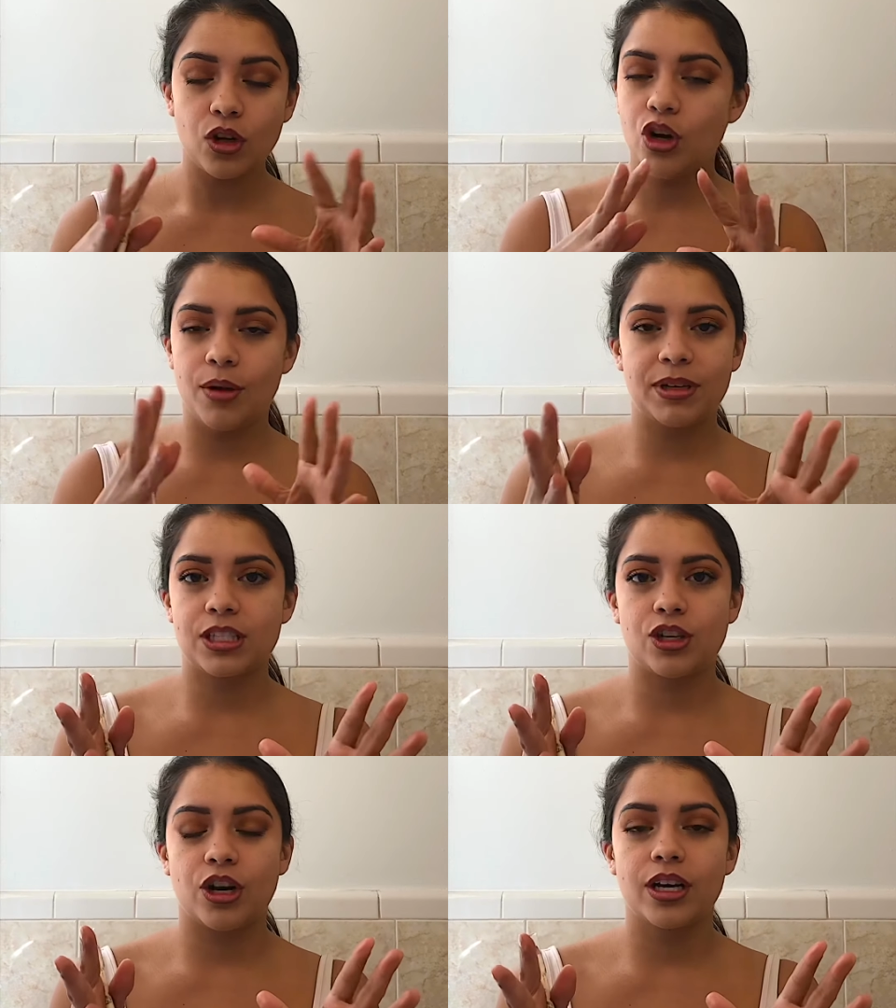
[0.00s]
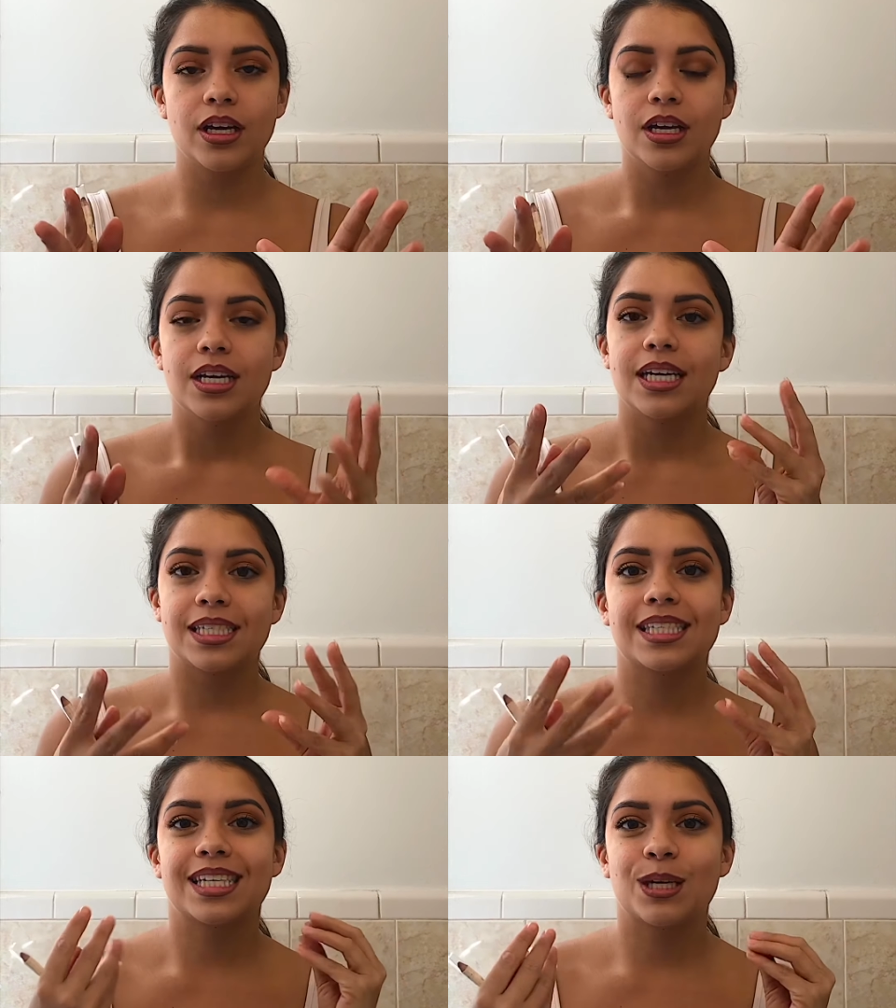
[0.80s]
It's
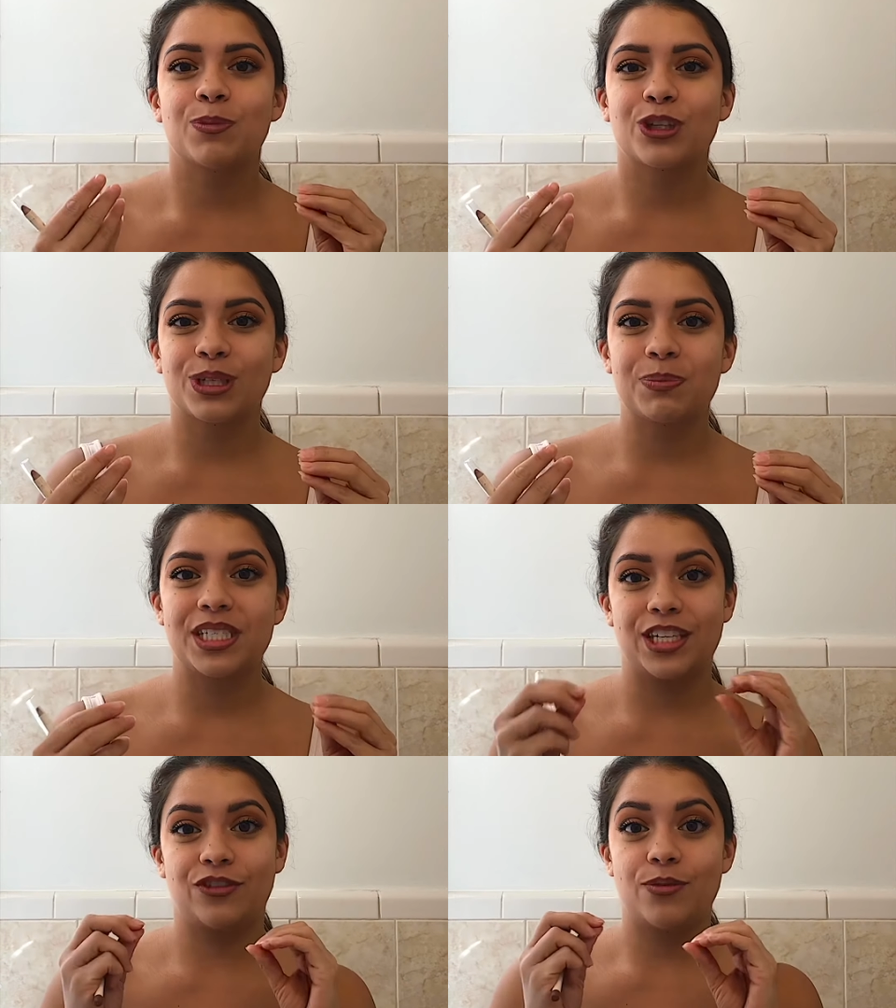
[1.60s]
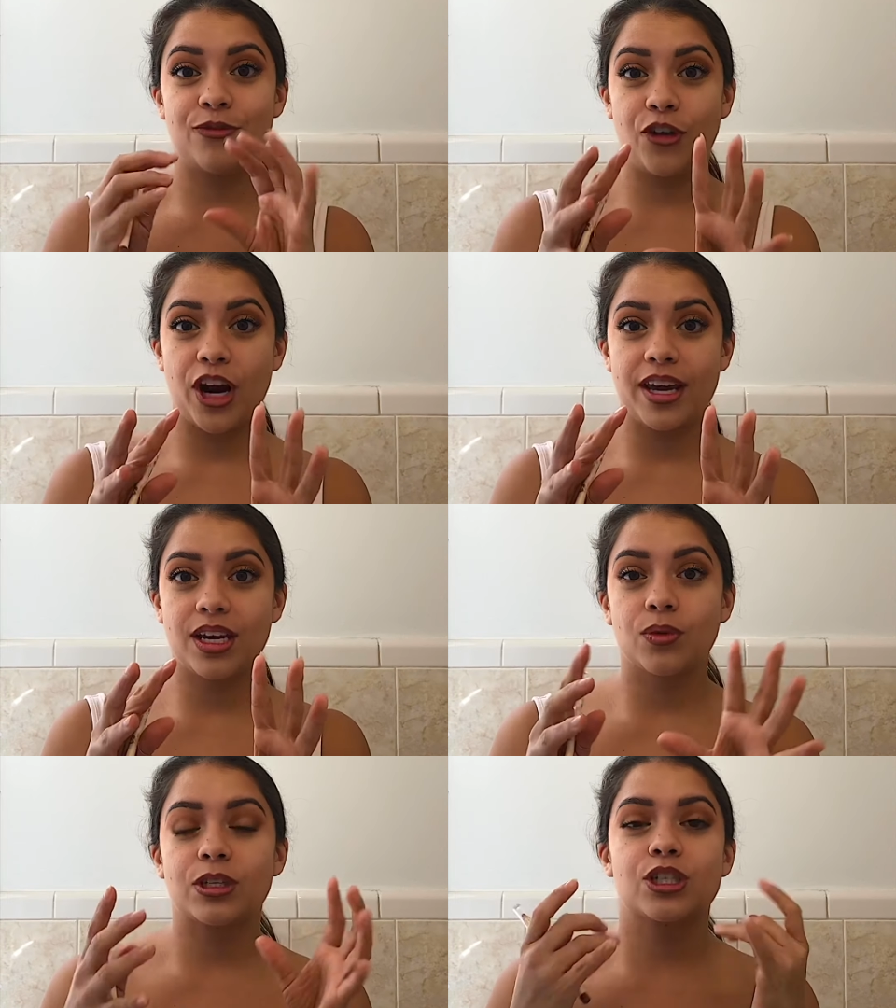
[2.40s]
to keep your lipstick from
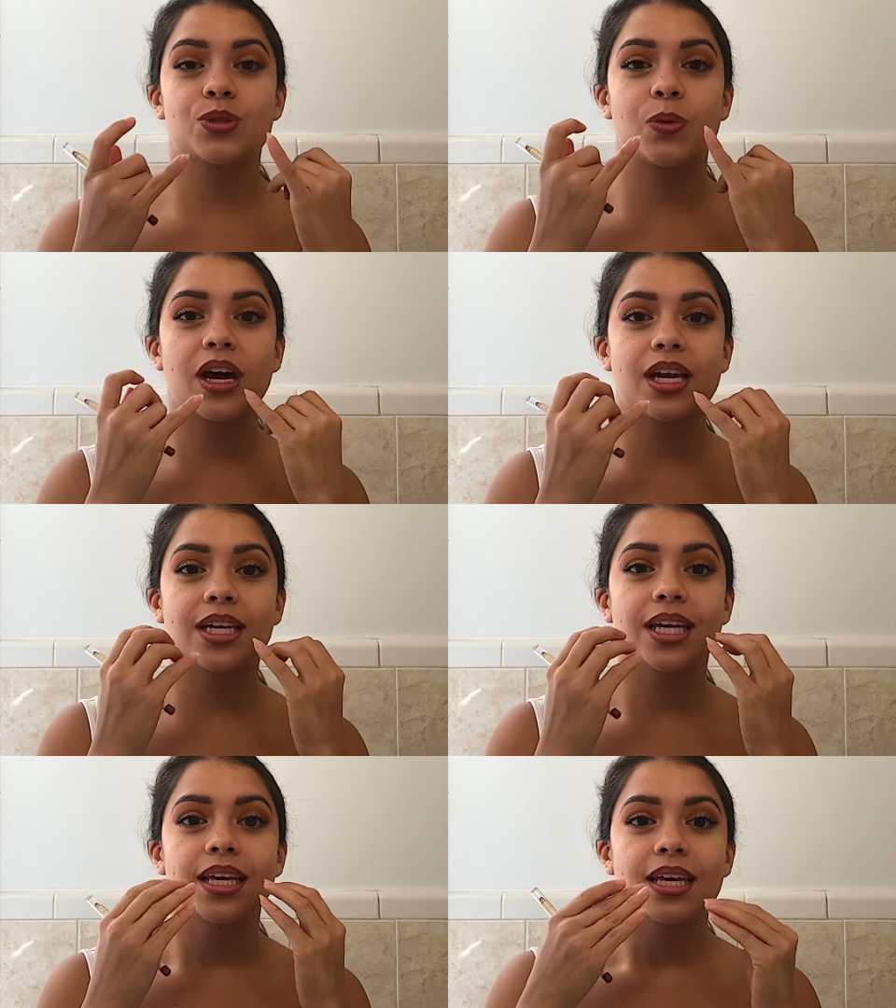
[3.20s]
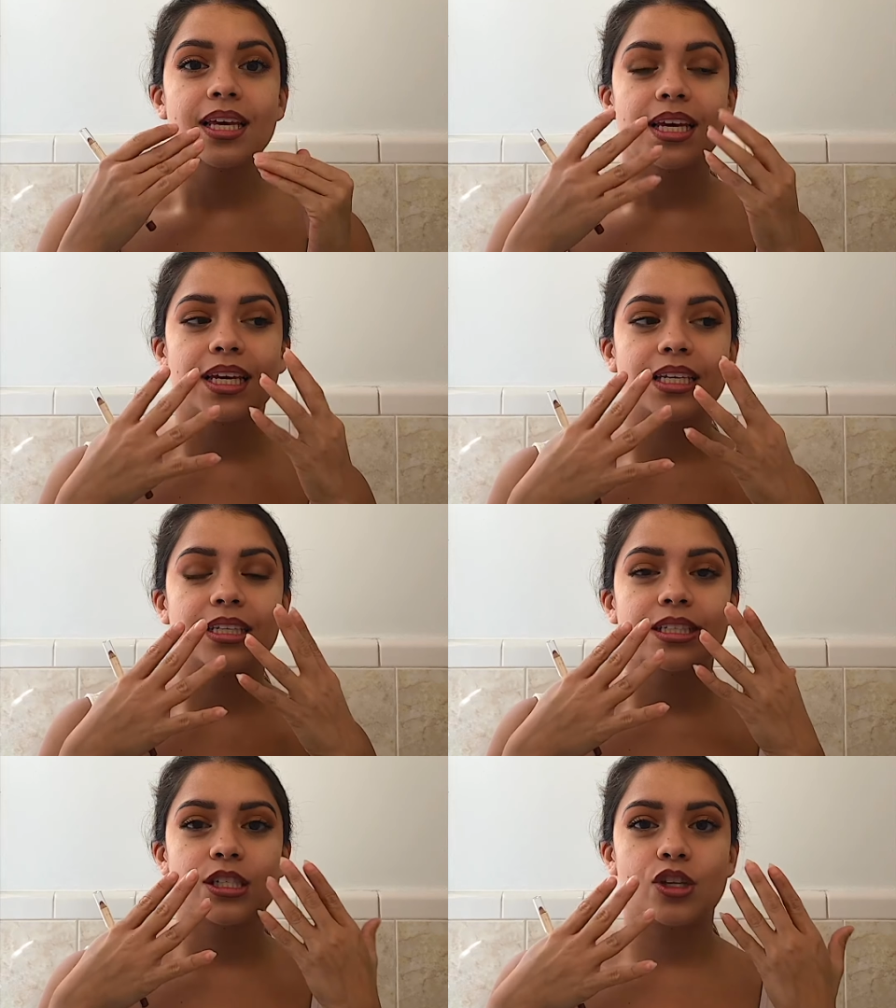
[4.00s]
fraying, which is when
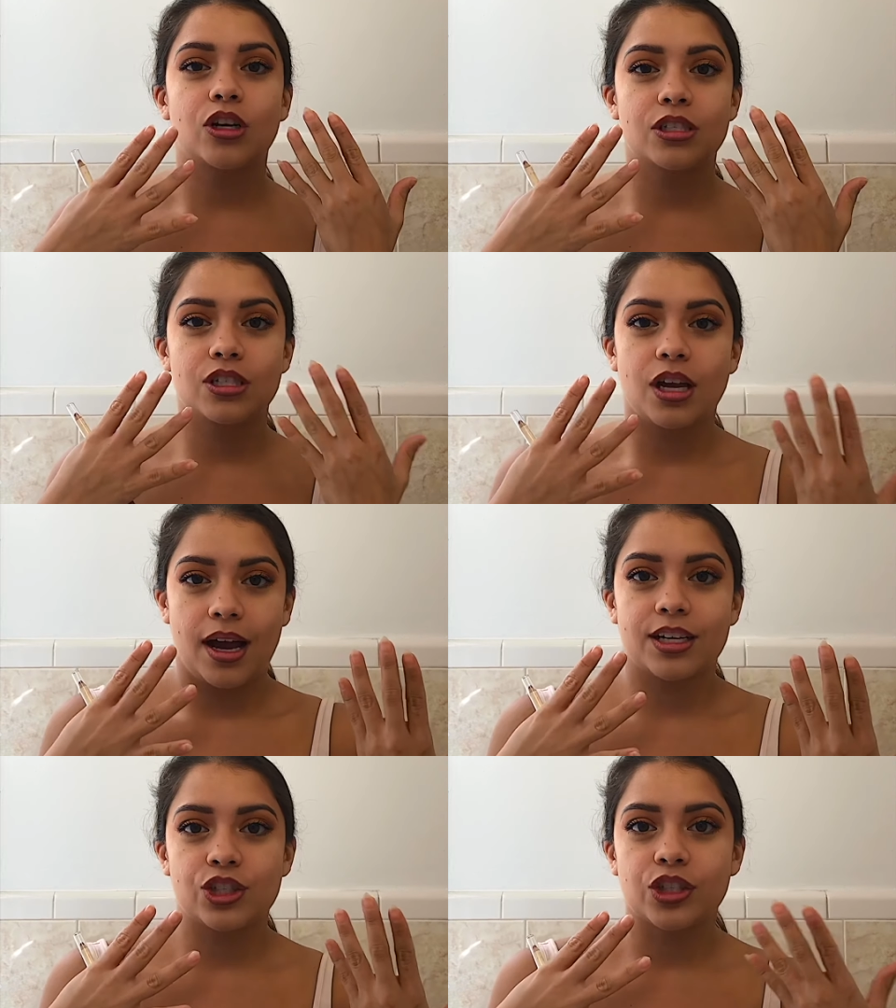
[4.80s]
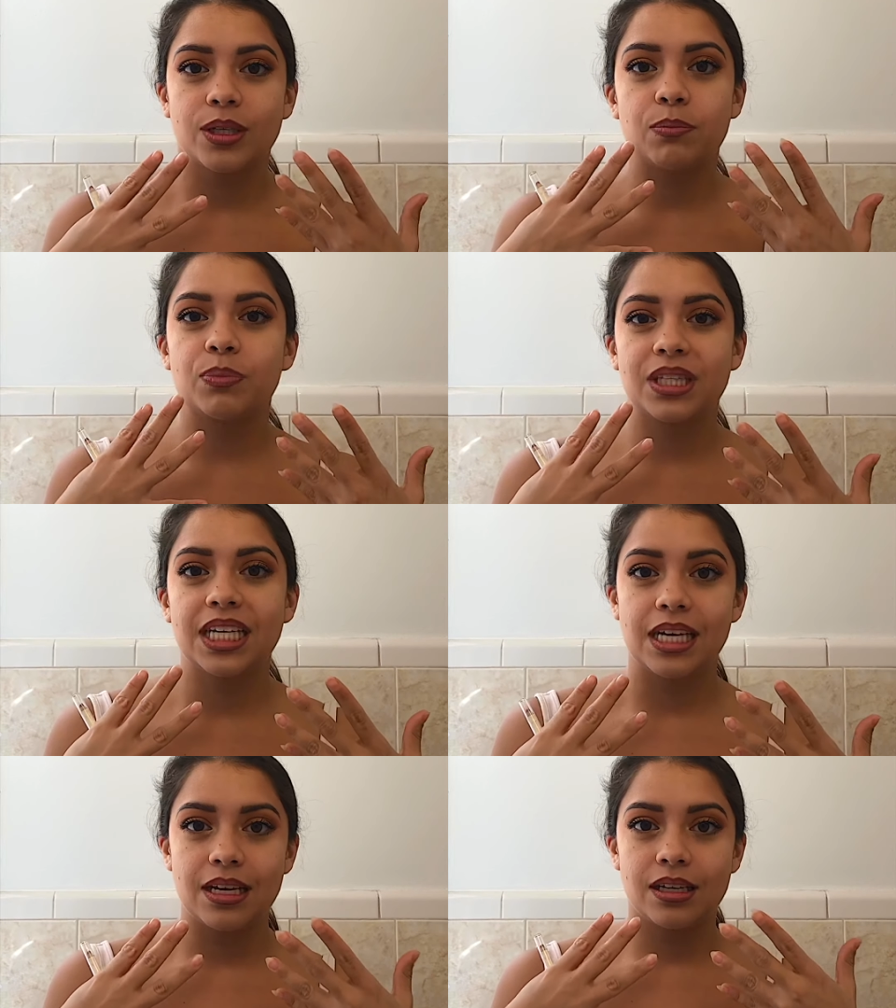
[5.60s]
it starts to actually
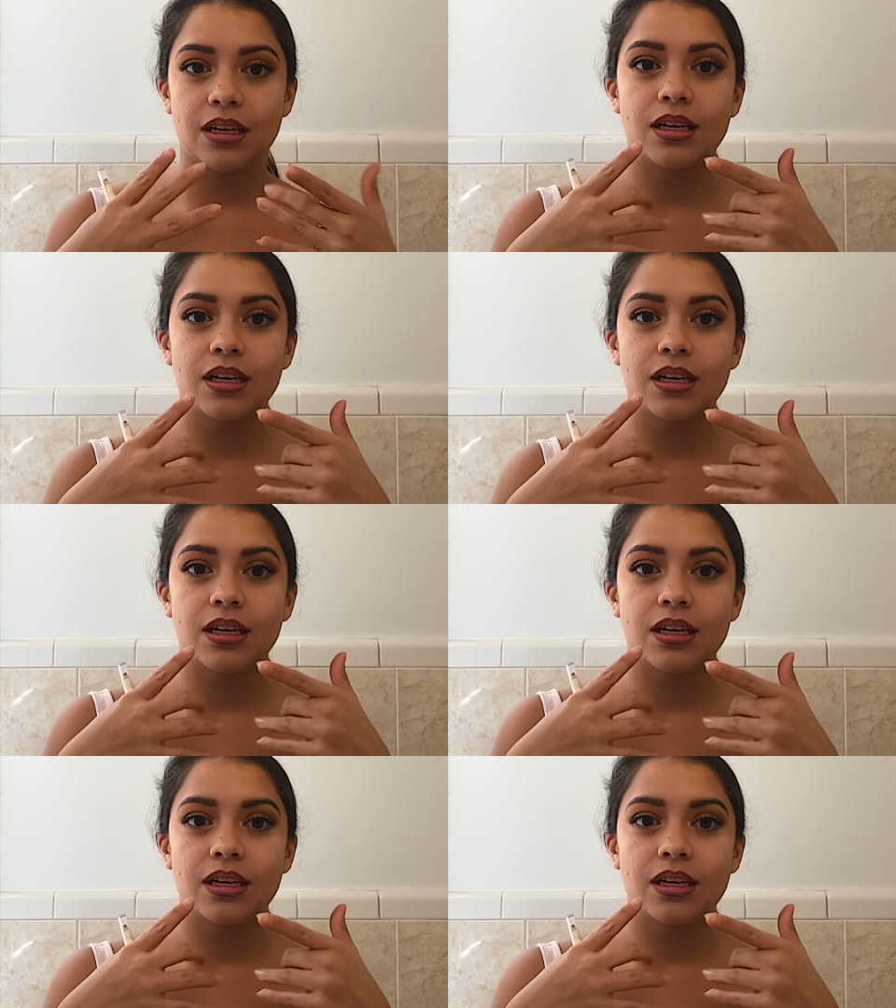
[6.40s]
bleed